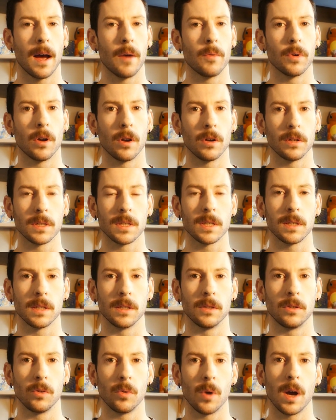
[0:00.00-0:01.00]
I would
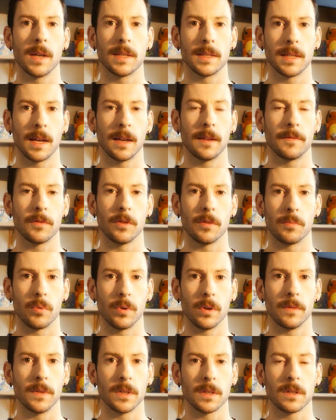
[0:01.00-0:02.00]
honestly do what I said for the
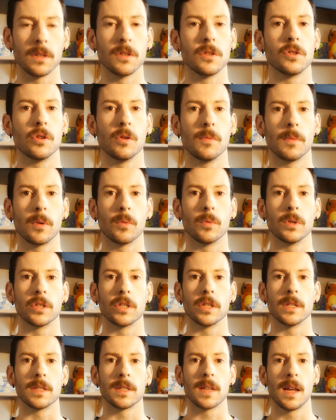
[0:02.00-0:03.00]
previous consumer, which
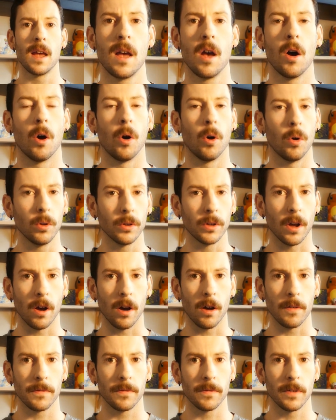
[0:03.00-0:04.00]
is hold
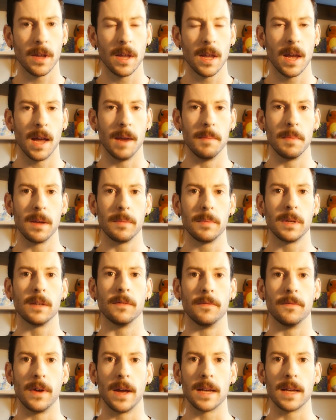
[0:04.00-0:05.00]
off and maybe
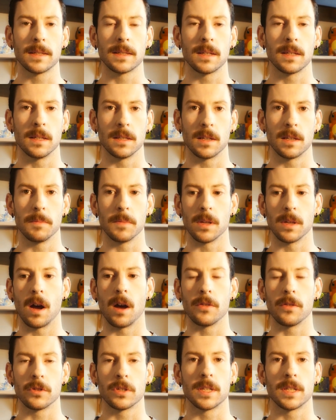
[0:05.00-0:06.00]
invest in some of the
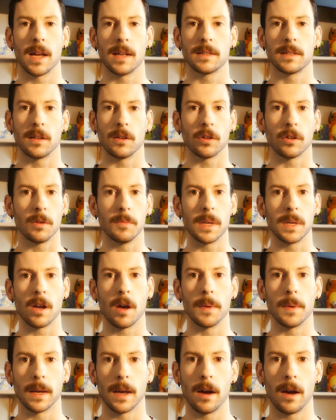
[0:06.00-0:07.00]
other sets that are going to be
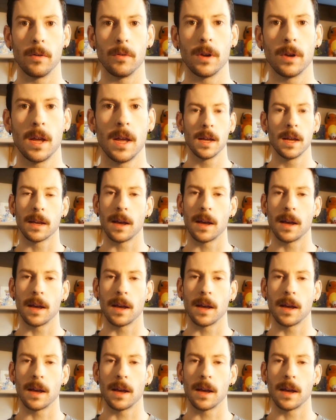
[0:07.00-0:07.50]
coming out.